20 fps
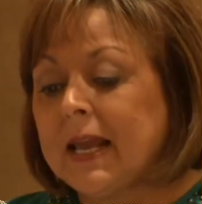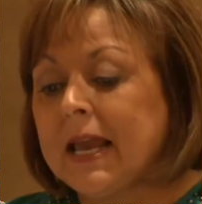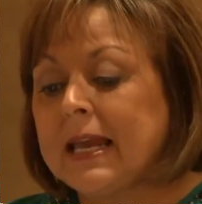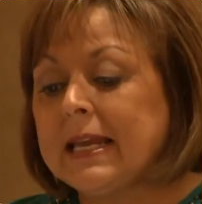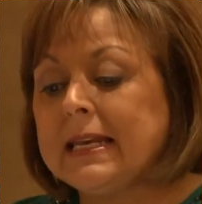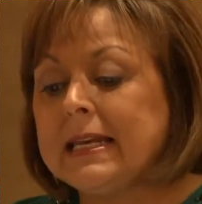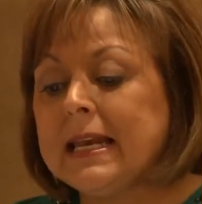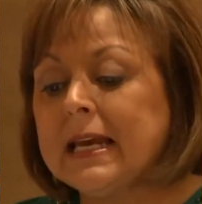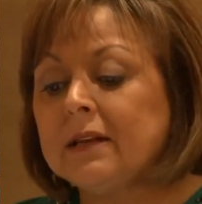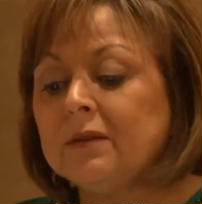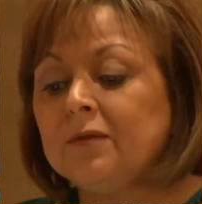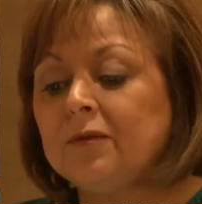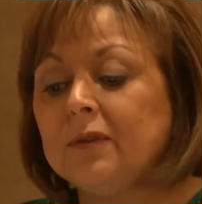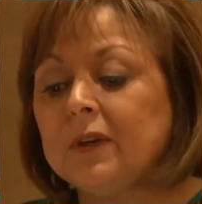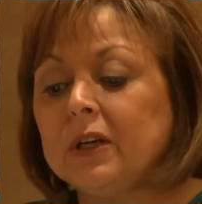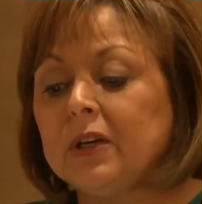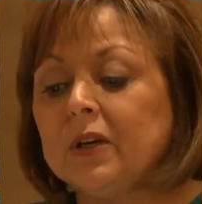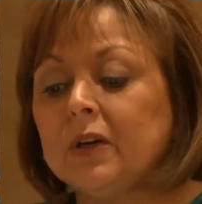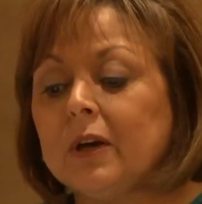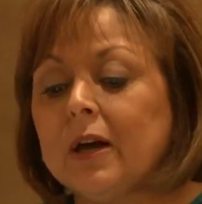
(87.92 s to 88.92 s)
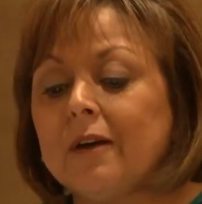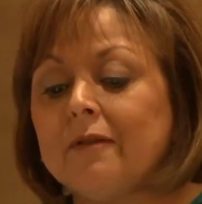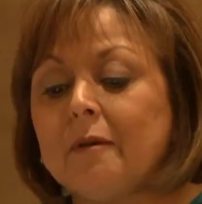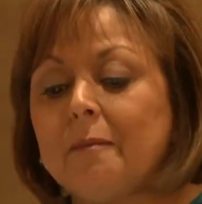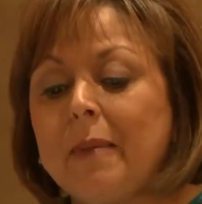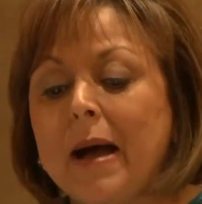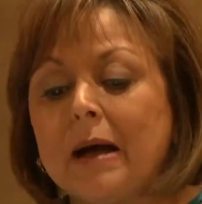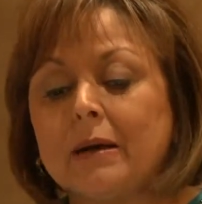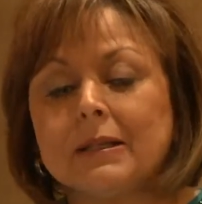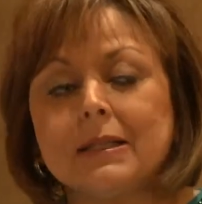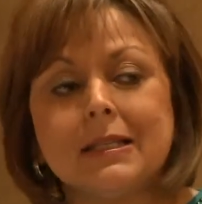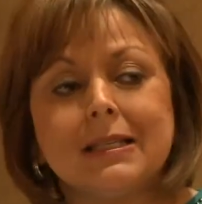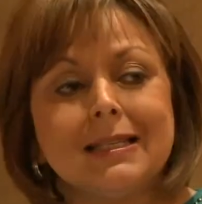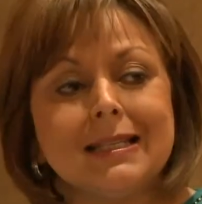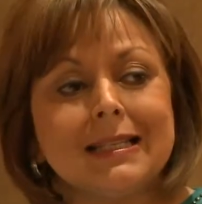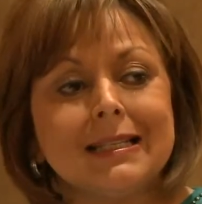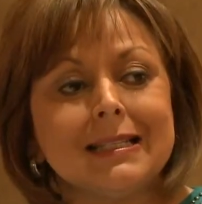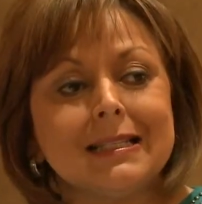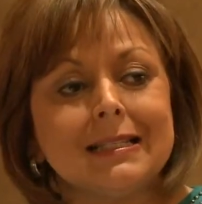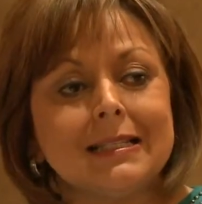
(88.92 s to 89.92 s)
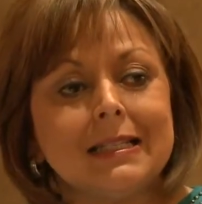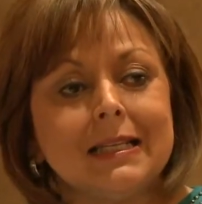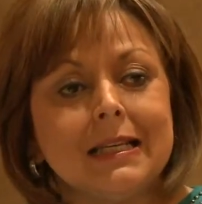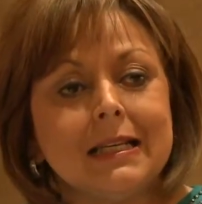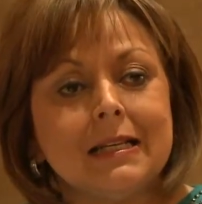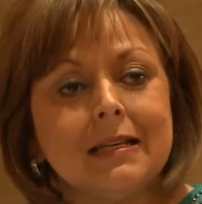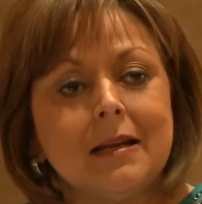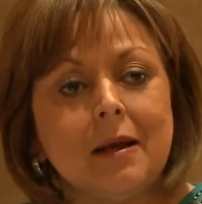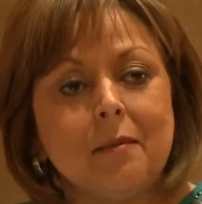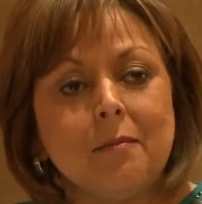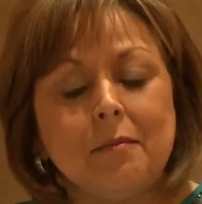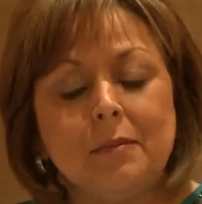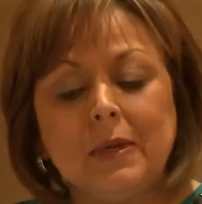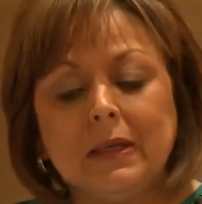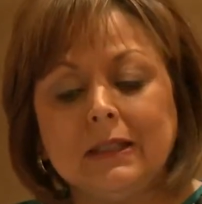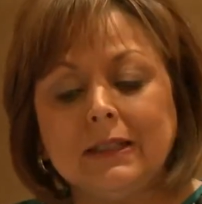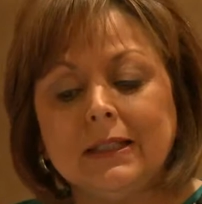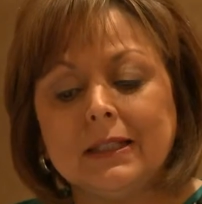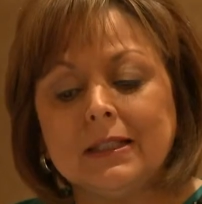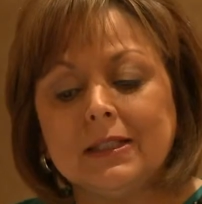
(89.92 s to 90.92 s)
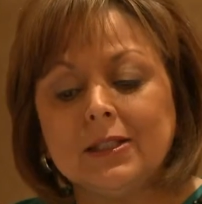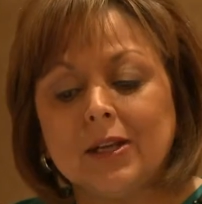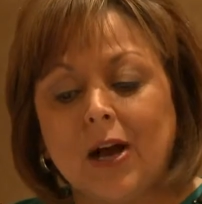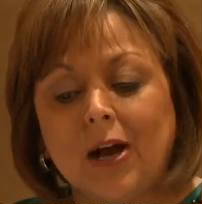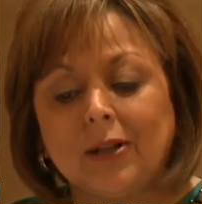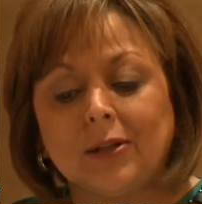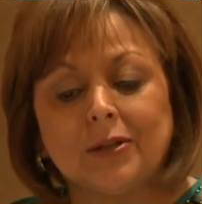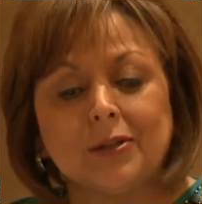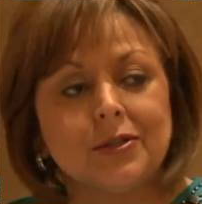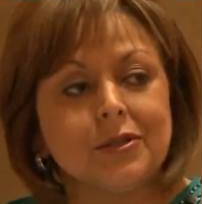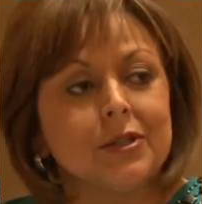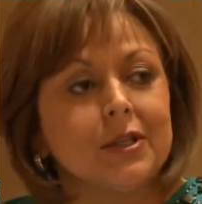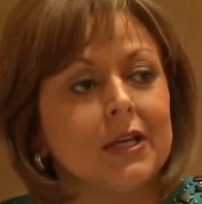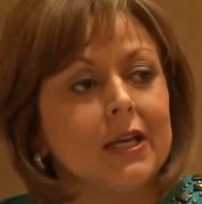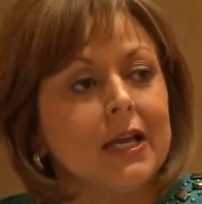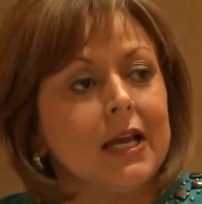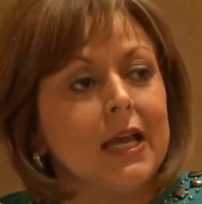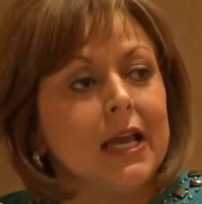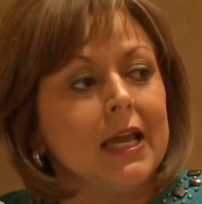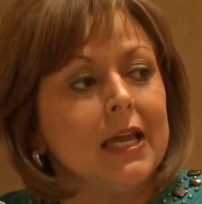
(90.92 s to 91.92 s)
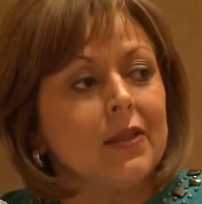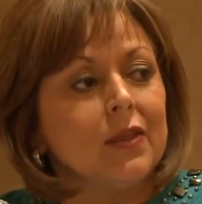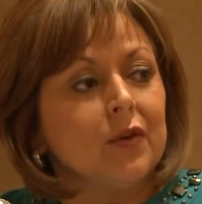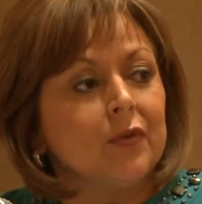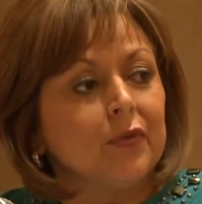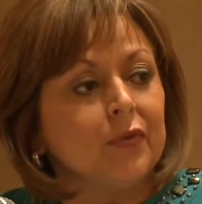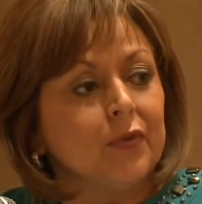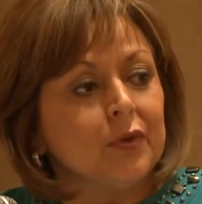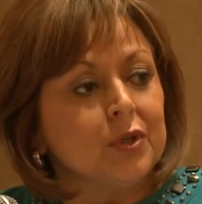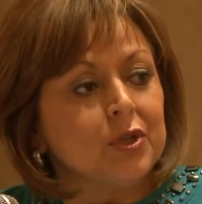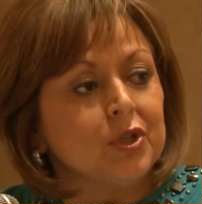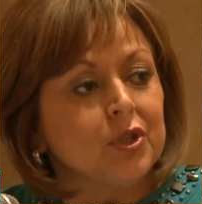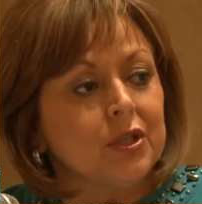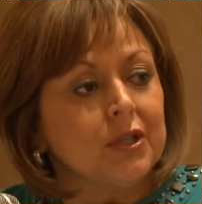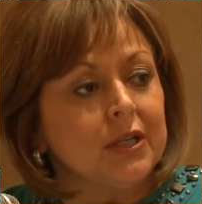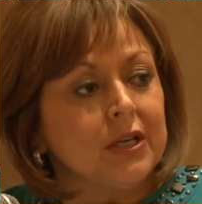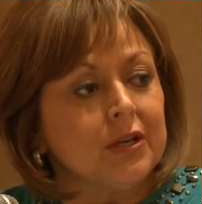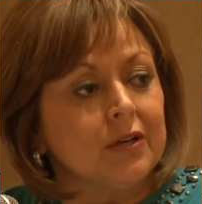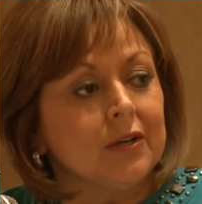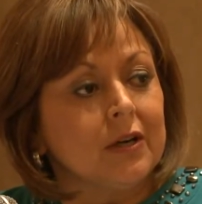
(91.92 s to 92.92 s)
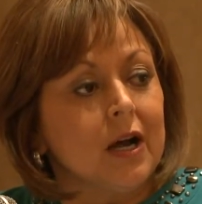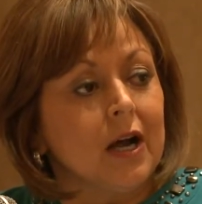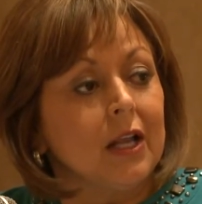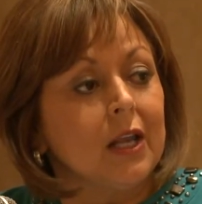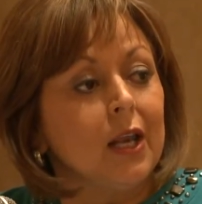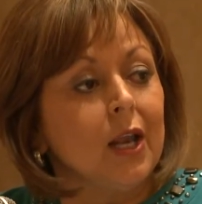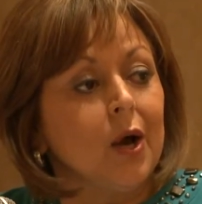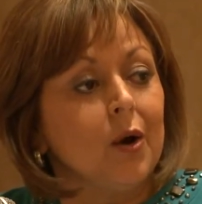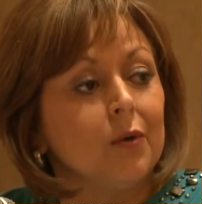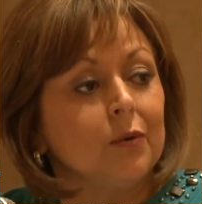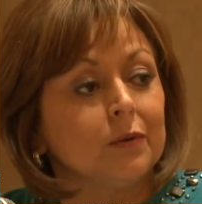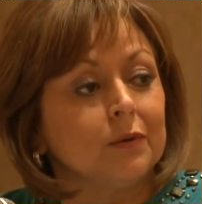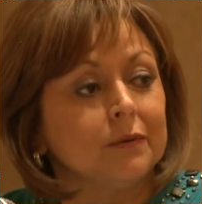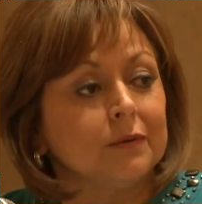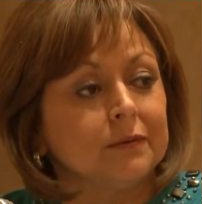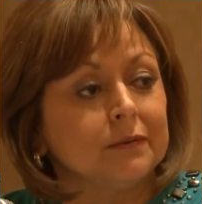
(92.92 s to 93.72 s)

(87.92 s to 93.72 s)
a net figure of about $16 million in the first year alone.